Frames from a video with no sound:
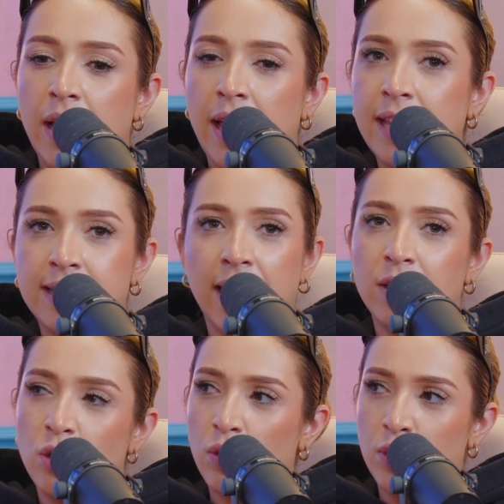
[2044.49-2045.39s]
he's
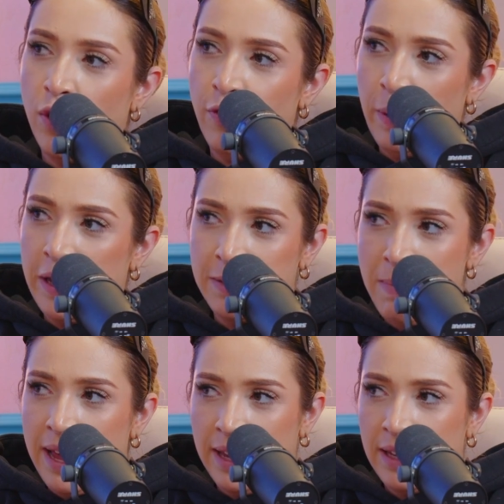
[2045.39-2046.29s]
getting tossed off by his
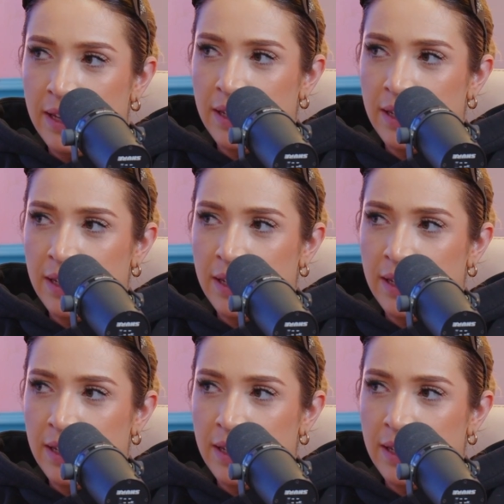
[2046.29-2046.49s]
mate?